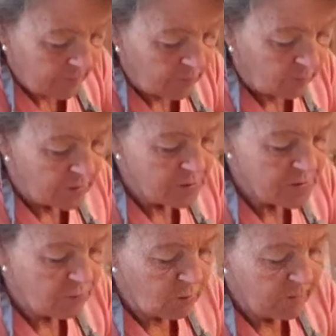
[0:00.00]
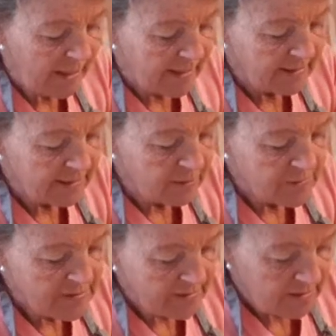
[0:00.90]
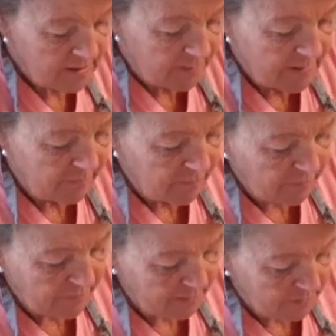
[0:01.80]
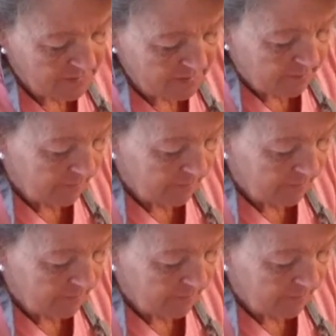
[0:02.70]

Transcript: So we just rub that in using the tips of your fingers.